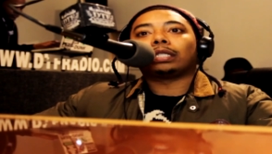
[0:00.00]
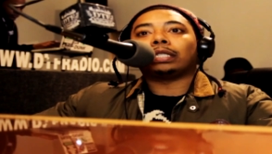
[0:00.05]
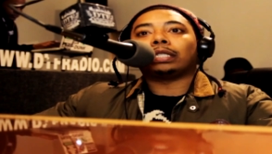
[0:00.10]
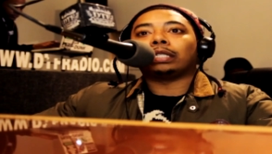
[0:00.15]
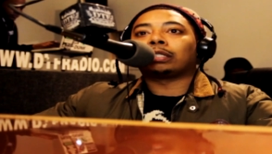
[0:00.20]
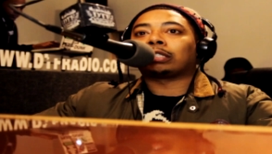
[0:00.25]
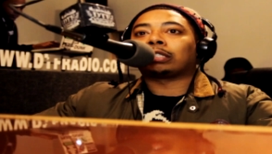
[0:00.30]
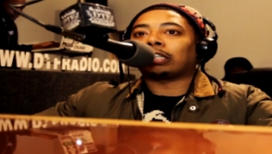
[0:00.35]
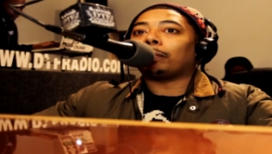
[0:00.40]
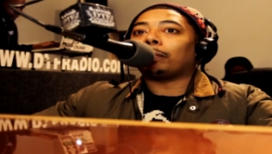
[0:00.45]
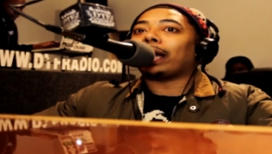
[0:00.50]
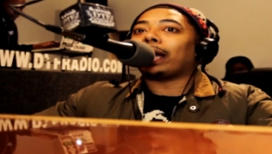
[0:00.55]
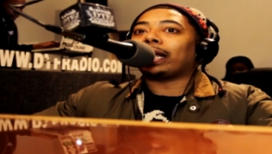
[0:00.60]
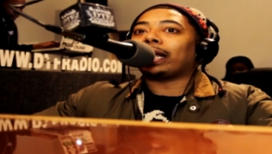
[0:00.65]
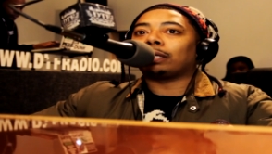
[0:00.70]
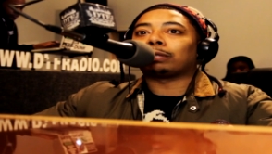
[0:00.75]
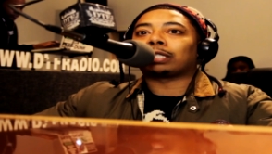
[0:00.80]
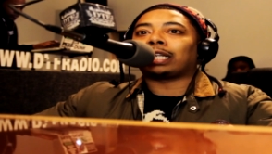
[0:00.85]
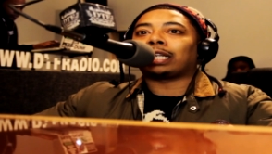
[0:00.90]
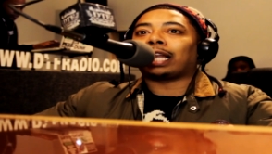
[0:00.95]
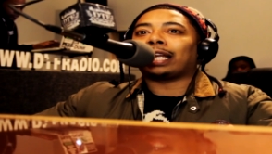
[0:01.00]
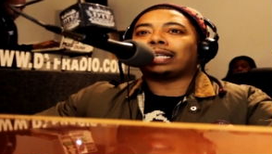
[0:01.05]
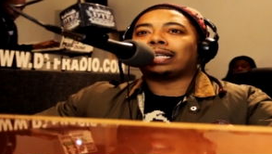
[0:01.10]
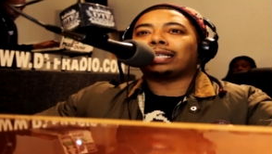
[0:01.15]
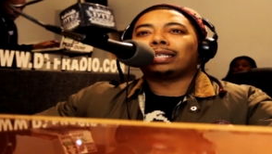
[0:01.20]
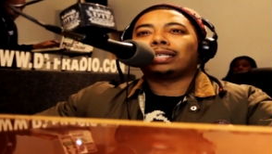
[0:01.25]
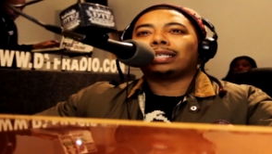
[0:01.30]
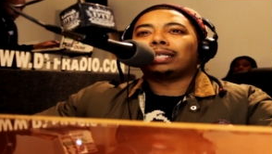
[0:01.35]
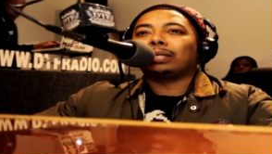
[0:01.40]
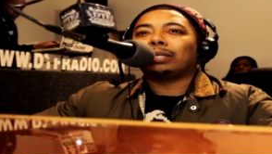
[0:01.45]
Somebody was like,
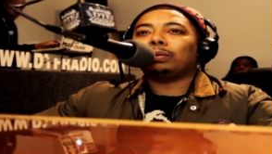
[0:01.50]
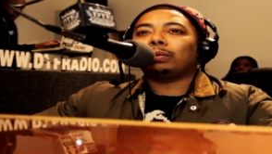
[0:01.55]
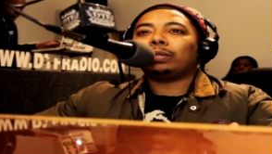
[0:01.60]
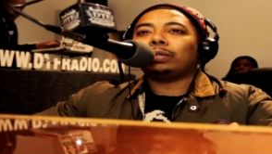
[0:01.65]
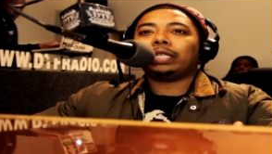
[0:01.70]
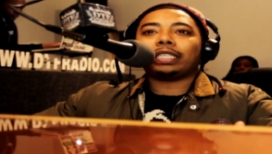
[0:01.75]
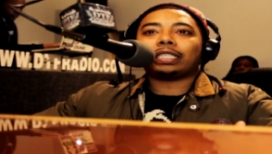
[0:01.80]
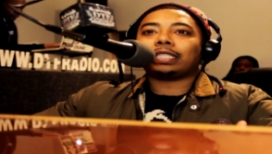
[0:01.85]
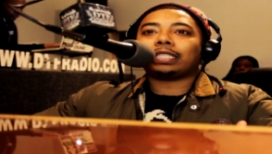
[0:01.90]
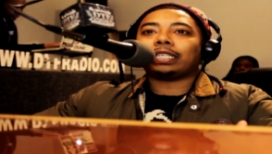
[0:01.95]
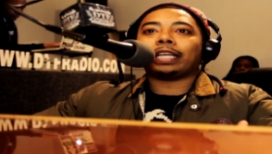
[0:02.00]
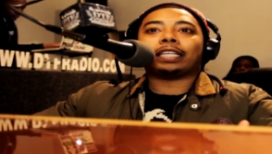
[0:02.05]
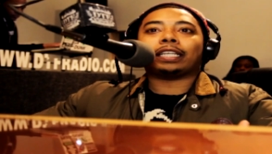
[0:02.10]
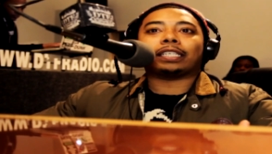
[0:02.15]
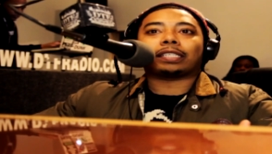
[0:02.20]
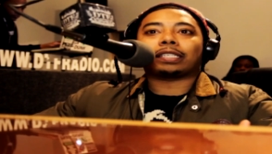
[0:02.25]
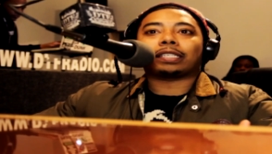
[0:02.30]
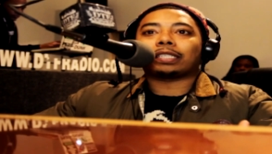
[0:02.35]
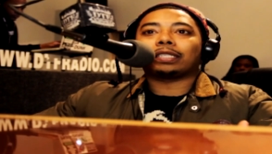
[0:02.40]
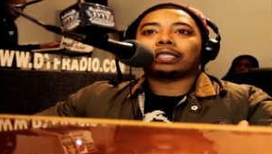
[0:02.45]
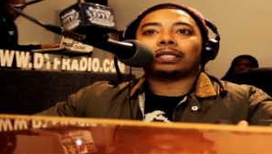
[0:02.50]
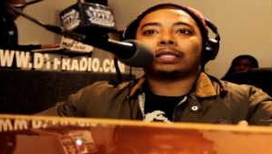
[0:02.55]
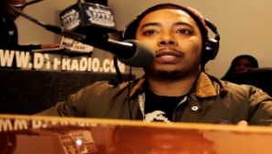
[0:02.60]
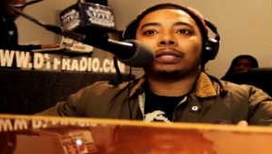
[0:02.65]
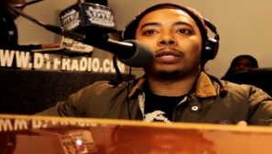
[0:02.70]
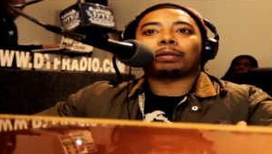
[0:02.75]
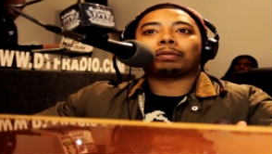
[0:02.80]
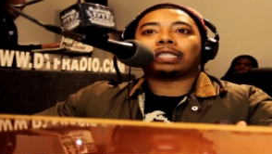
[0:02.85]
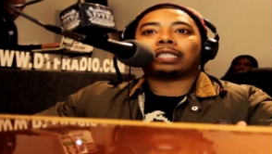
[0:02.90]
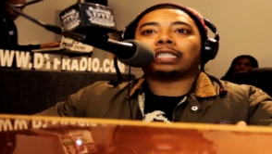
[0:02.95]
What is this? You
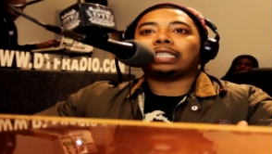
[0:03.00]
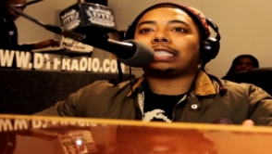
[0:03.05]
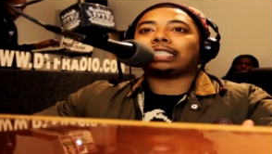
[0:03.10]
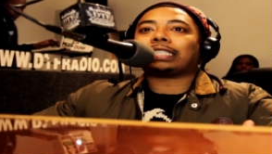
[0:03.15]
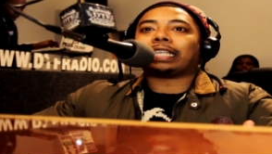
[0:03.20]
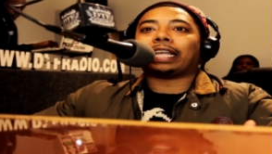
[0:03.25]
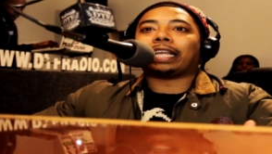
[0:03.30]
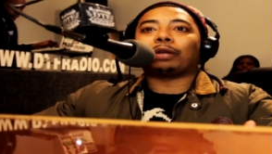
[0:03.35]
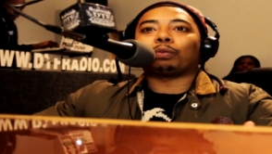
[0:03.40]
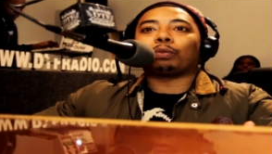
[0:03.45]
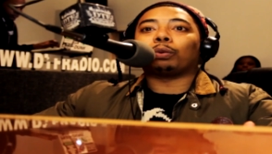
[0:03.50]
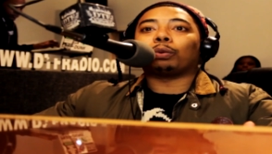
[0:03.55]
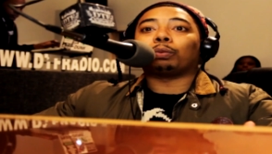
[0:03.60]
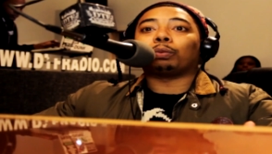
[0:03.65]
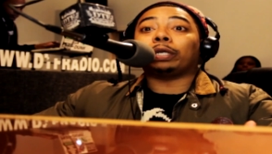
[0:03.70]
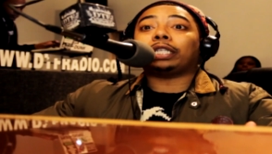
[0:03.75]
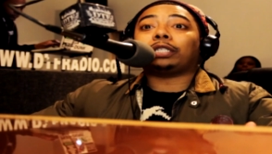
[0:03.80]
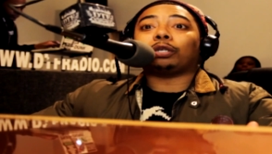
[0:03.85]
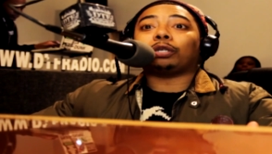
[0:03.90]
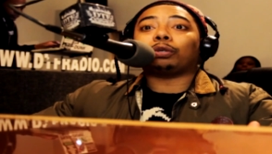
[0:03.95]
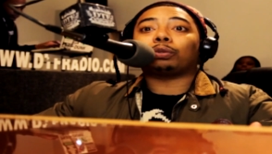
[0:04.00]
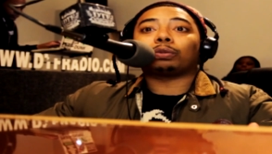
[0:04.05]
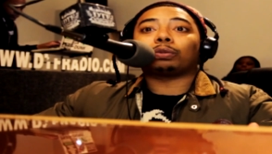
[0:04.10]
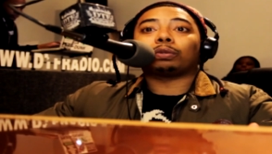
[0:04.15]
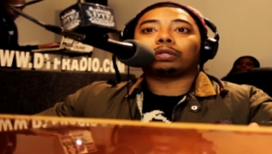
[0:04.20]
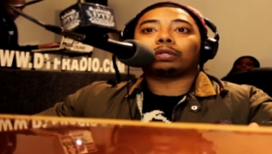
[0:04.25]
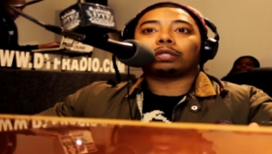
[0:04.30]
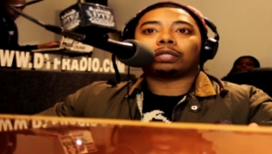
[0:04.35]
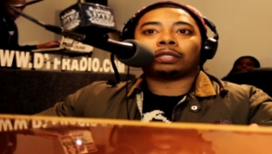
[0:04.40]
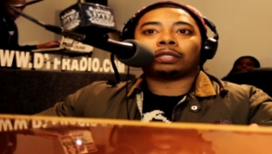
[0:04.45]
know what I'm saying? This ain't what we
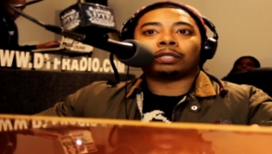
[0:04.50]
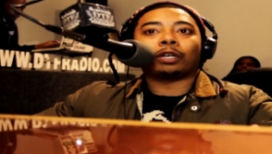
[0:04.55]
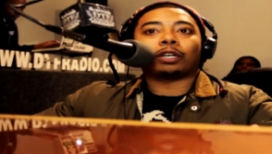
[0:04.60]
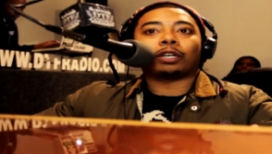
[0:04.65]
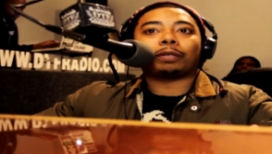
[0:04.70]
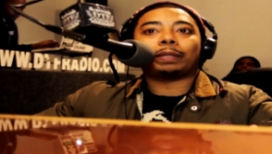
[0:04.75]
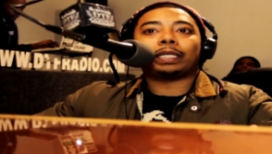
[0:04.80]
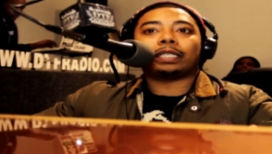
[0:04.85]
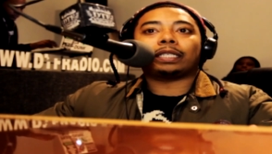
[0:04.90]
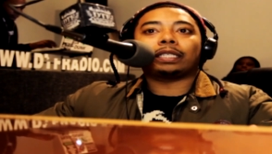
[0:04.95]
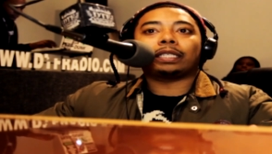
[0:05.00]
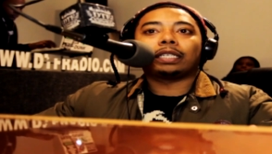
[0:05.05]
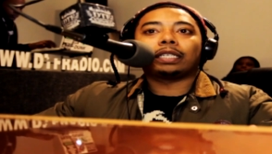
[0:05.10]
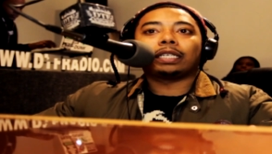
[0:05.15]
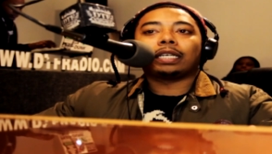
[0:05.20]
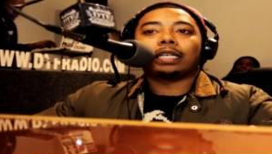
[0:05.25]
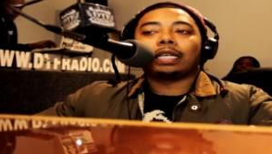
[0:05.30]
do. You know what I mean?